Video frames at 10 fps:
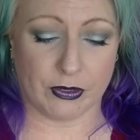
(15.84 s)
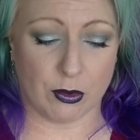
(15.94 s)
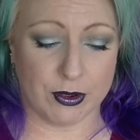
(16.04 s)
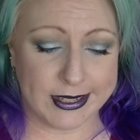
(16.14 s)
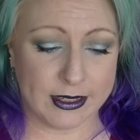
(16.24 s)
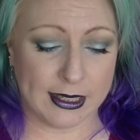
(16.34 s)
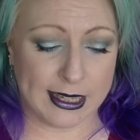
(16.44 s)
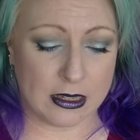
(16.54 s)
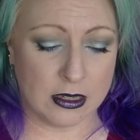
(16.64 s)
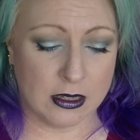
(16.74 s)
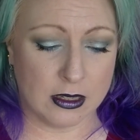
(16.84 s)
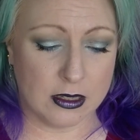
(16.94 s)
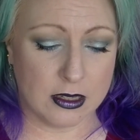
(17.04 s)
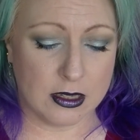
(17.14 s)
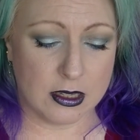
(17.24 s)
Recently,
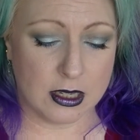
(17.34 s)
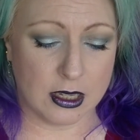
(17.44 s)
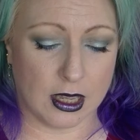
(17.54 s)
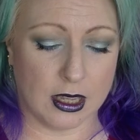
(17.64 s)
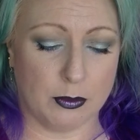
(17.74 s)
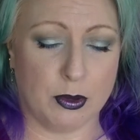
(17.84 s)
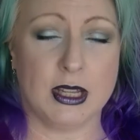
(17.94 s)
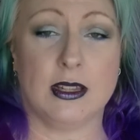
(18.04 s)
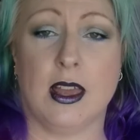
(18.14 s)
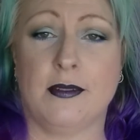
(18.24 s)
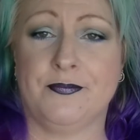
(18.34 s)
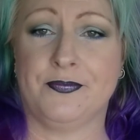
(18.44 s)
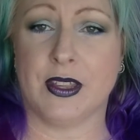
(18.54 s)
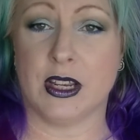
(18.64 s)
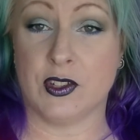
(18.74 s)
Priceline
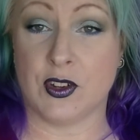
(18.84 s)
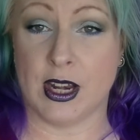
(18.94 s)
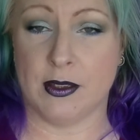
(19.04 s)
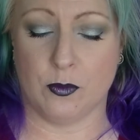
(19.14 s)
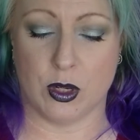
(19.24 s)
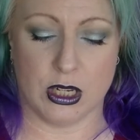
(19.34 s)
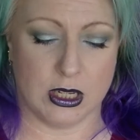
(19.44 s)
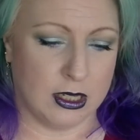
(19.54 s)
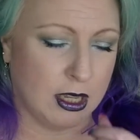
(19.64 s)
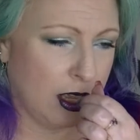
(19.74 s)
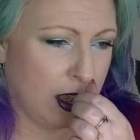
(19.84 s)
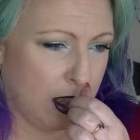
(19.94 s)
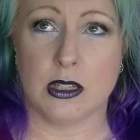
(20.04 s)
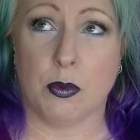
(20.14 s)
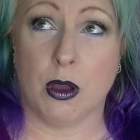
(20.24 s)
in Australia, which is
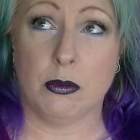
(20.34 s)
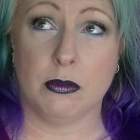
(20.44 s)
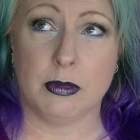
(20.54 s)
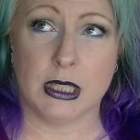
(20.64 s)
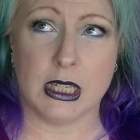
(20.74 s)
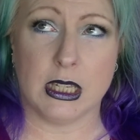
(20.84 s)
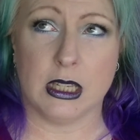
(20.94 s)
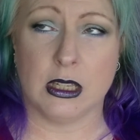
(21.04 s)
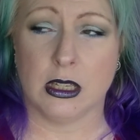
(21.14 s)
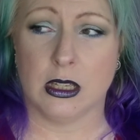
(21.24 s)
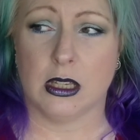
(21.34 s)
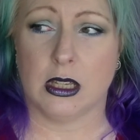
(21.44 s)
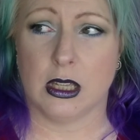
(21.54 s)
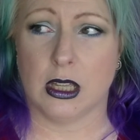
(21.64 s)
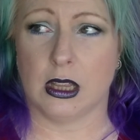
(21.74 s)
probably
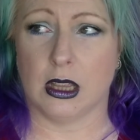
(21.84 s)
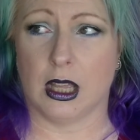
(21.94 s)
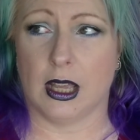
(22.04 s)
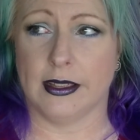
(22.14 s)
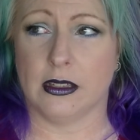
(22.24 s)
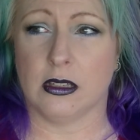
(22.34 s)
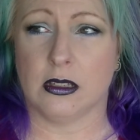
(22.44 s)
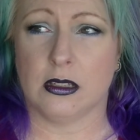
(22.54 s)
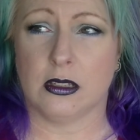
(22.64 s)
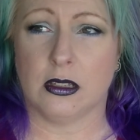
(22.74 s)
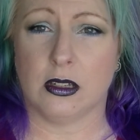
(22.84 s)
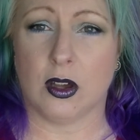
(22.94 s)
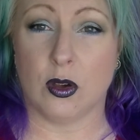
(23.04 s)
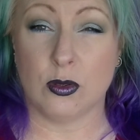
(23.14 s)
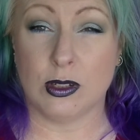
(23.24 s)
like
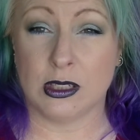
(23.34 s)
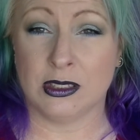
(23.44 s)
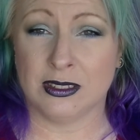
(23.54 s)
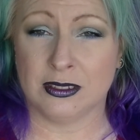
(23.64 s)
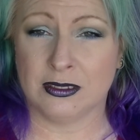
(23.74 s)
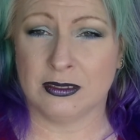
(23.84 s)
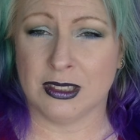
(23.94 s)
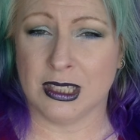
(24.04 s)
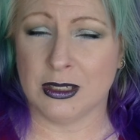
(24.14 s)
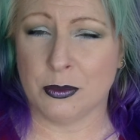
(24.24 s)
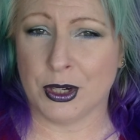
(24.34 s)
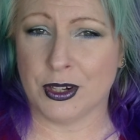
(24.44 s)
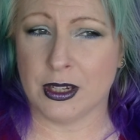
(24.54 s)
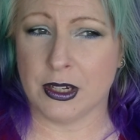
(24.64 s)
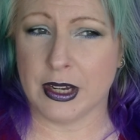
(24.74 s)
Ulta in
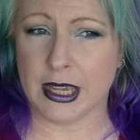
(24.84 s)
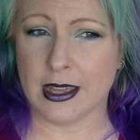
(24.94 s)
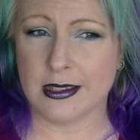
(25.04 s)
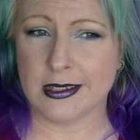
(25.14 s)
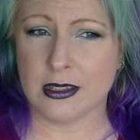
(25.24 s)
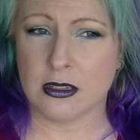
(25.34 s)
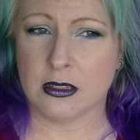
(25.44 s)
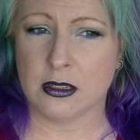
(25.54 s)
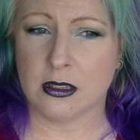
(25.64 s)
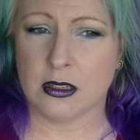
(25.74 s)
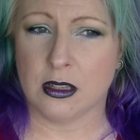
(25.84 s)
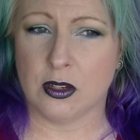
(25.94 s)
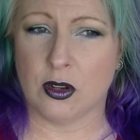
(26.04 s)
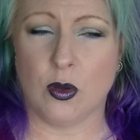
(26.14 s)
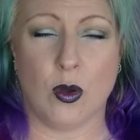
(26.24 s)
America, I guess.
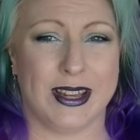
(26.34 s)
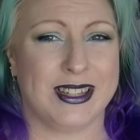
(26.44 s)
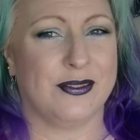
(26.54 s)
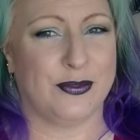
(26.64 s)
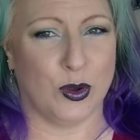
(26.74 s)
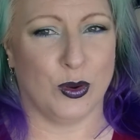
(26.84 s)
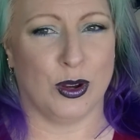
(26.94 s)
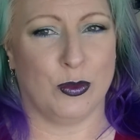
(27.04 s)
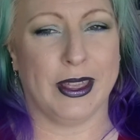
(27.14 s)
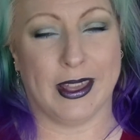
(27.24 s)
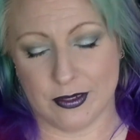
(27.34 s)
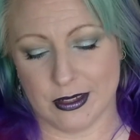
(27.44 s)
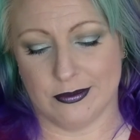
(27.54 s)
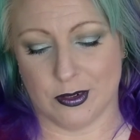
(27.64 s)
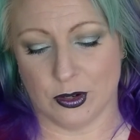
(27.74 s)
Not quite Sephora. We have
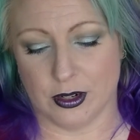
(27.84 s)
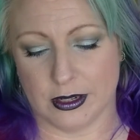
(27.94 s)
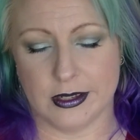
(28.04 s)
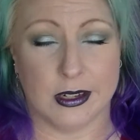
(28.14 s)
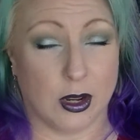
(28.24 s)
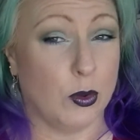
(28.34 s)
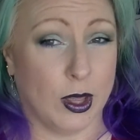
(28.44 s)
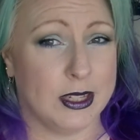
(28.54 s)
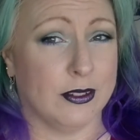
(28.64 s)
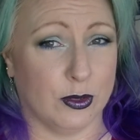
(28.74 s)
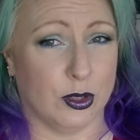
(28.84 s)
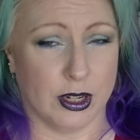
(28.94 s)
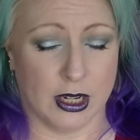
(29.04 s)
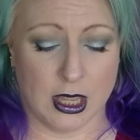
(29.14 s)
Sephora. It's not quite Sephora.